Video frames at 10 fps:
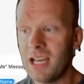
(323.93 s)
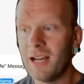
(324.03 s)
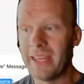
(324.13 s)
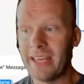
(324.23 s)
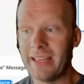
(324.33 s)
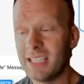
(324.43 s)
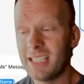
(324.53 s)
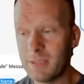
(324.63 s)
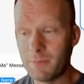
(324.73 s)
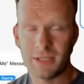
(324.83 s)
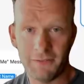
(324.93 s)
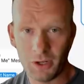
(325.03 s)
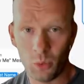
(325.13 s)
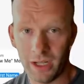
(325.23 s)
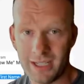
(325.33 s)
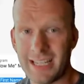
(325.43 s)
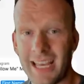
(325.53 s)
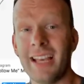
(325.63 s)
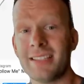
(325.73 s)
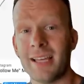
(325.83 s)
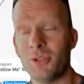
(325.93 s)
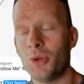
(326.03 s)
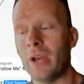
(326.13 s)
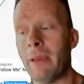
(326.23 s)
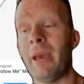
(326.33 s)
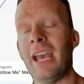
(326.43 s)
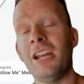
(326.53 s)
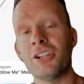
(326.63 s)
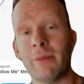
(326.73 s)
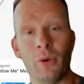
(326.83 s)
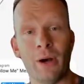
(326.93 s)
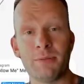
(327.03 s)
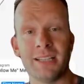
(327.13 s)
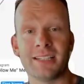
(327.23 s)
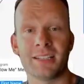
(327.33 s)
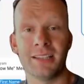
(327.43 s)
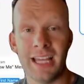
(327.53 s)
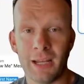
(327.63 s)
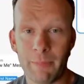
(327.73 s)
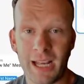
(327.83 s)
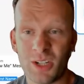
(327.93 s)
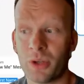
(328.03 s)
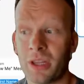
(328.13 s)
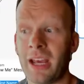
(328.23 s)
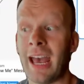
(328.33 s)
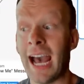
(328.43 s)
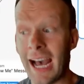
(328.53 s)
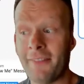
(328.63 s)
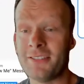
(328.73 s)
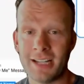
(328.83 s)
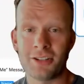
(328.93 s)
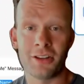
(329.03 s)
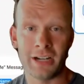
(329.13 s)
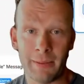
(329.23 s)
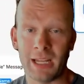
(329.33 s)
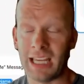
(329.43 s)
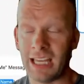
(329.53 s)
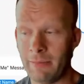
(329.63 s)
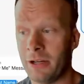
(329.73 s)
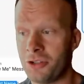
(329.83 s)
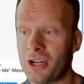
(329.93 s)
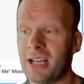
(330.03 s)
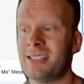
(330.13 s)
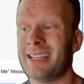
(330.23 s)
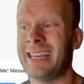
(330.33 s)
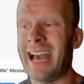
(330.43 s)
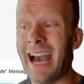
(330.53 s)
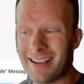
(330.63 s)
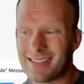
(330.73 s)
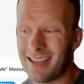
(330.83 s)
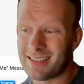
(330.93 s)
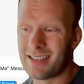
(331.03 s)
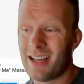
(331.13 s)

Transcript: This specific one takes them to a page on my website that's a landing page where they have to enter their name and email address to get access.